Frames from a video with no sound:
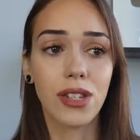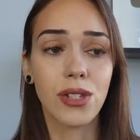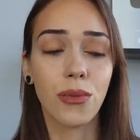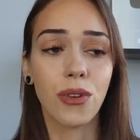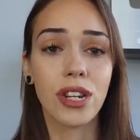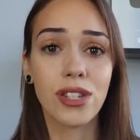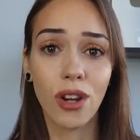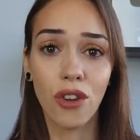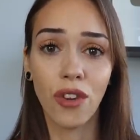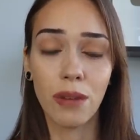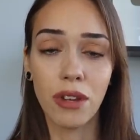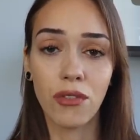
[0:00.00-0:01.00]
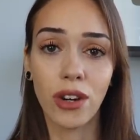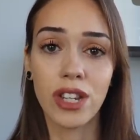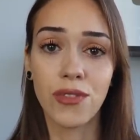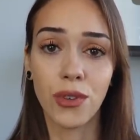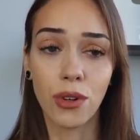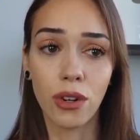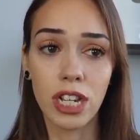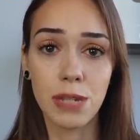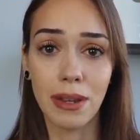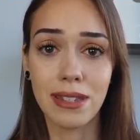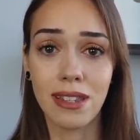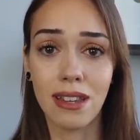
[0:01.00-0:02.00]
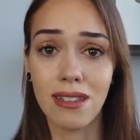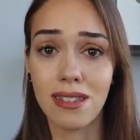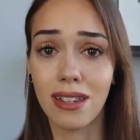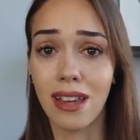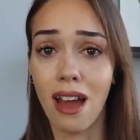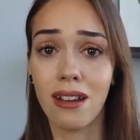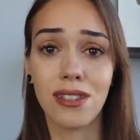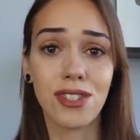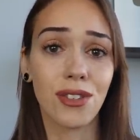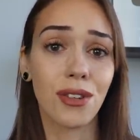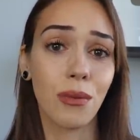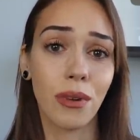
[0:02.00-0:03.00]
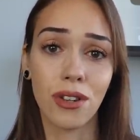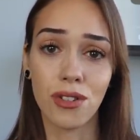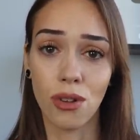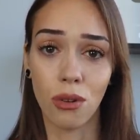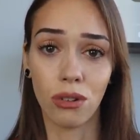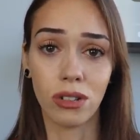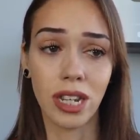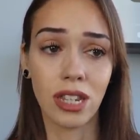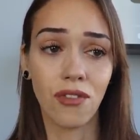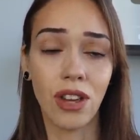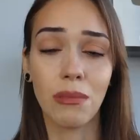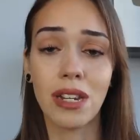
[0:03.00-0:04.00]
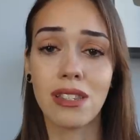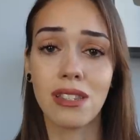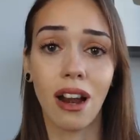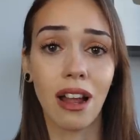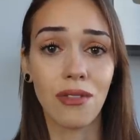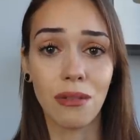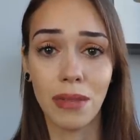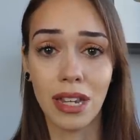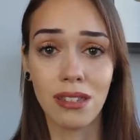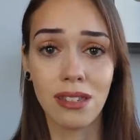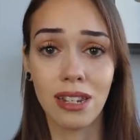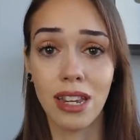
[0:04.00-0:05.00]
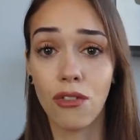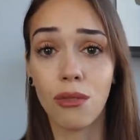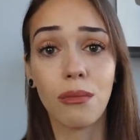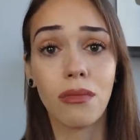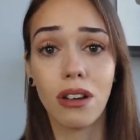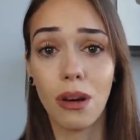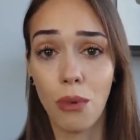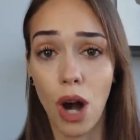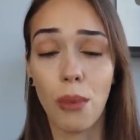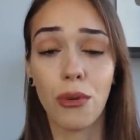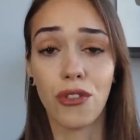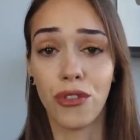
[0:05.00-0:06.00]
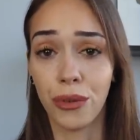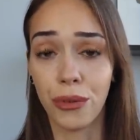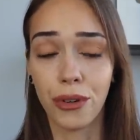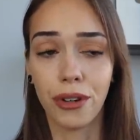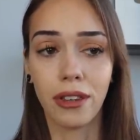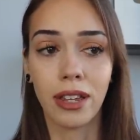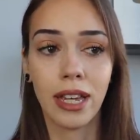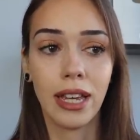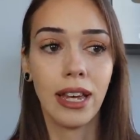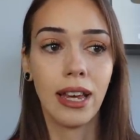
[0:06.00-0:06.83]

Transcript: So there is a GoFundMe for his funeral expenses. Again, he's 31 years old and the family does not have the means to give him a proper funeral.